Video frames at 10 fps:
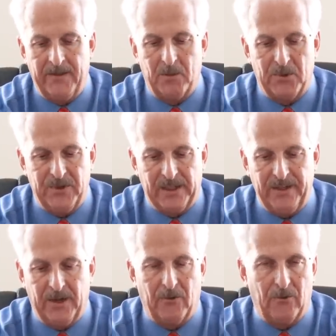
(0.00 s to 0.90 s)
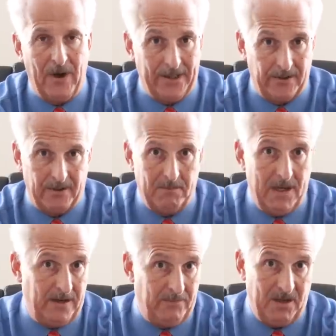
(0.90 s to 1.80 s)
They're predicting a record
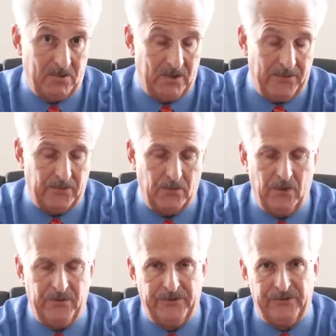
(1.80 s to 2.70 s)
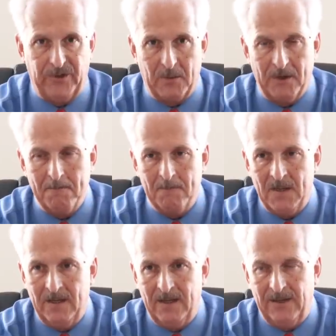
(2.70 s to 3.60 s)
amount of people on the road this summer.
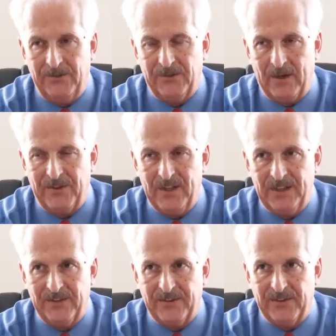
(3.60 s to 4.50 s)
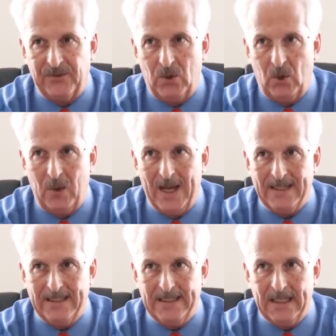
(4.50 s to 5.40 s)
So I think that this whole
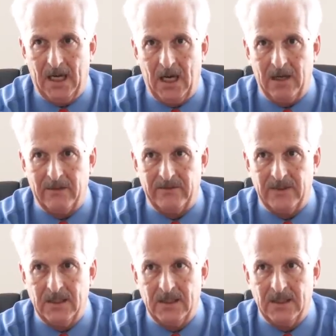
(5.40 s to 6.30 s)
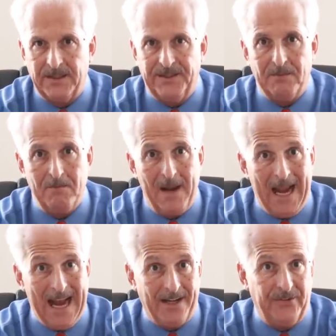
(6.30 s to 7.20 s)
idea of
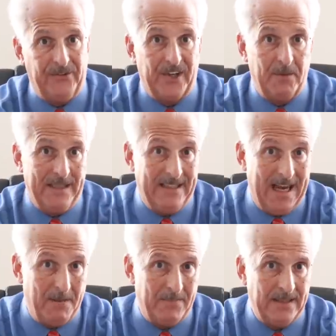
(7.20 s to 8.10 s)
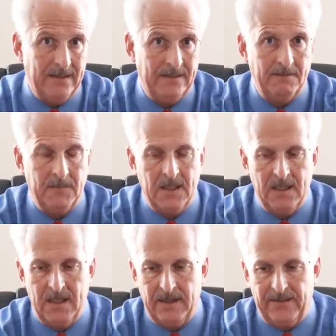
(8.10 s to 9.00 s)
demand is going to be dampened.
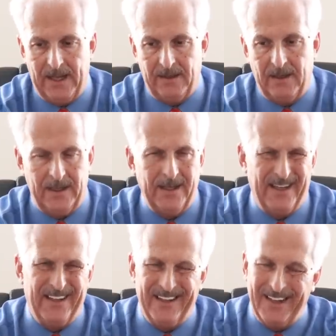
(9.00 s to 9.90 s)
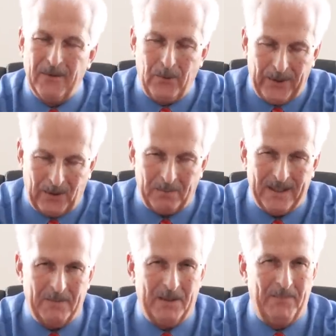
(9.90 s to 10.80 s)
That and it, it and it will
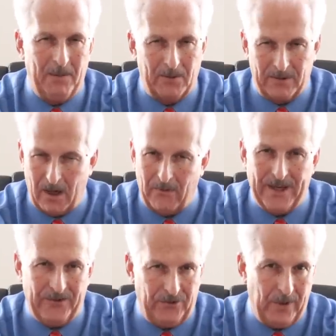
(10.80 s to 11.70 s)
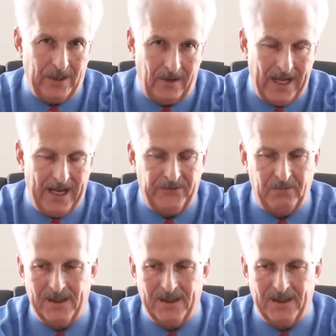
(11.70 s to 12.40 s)
be. I mean, people are already doing less,